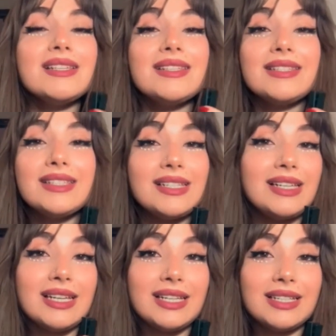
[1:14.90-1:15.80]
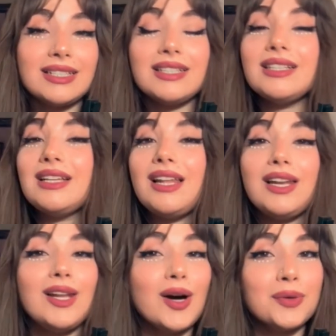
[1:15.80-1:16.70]
Silly,
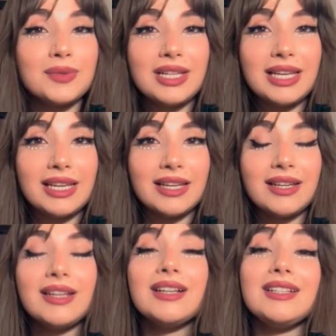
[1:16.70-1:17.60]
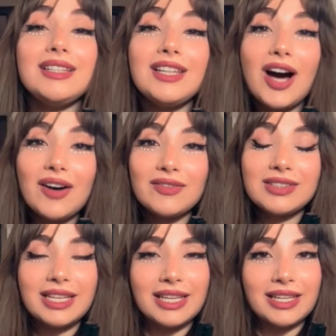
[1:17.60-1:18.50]
lonely,
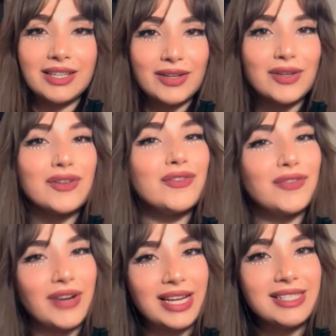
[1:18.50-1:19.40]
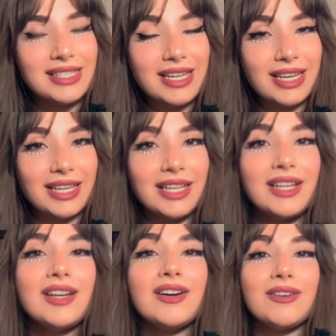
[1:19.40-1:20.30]
lovely, friendly.
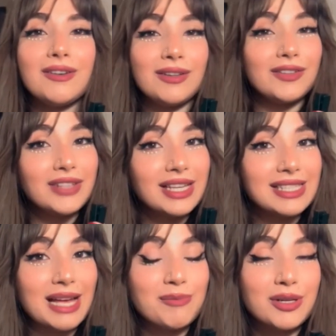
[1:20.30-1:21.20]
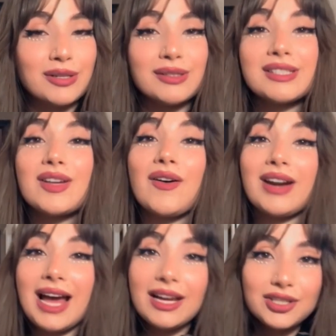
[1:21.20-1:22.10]
All of the examples
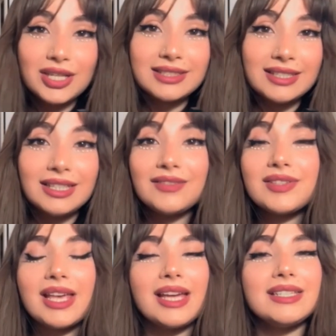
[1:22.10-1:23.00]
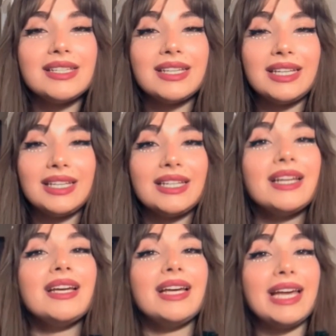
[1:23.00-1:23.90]
are adjectives ending
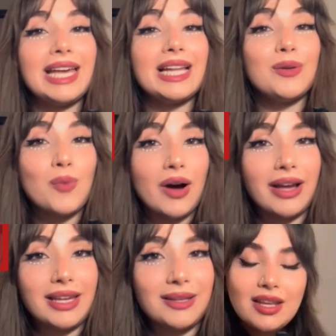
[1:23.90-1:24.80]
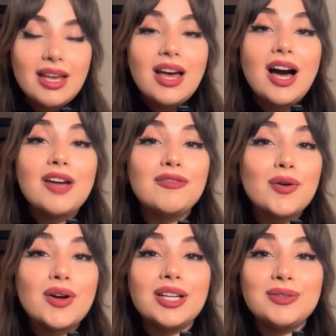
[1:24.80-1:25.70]
in ly. I
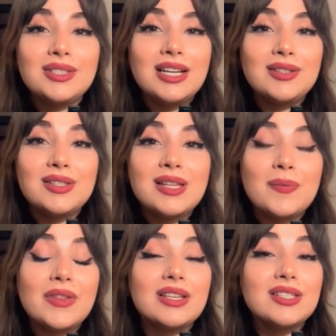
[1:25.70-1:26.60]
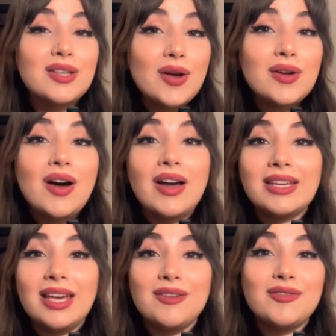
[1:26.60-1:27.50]
forgot to tell you something, so I
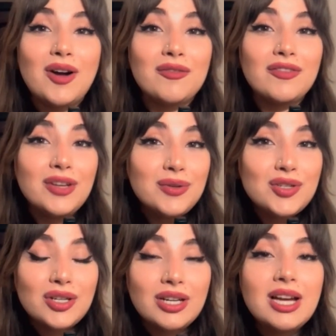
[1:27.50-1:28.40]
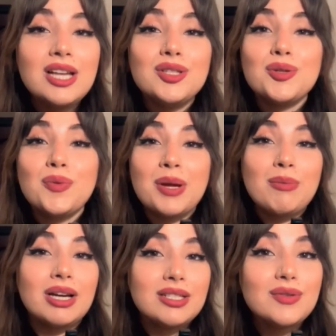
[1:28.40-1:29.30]
came from future to
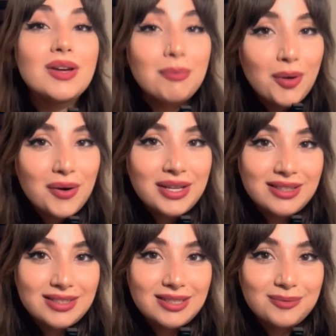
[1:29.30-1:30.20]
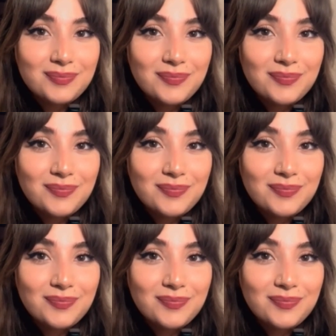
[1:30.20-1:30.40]
remind you a point.